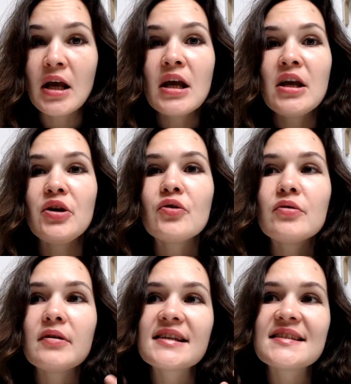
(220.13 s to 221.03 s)
You
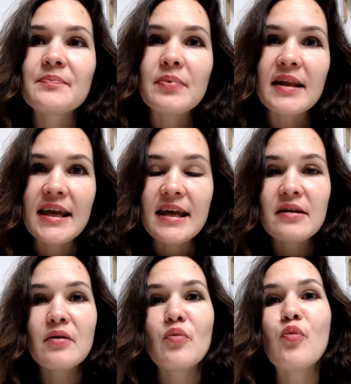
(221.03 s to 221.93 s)
explain
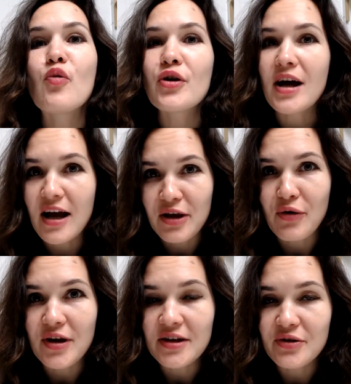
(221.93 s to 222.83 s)
what are your
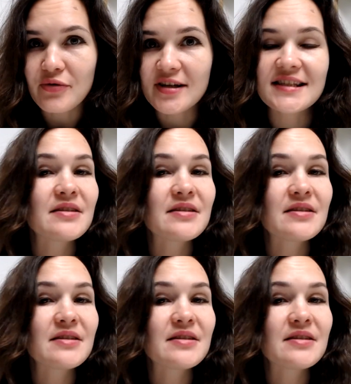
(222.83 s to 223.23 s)
interests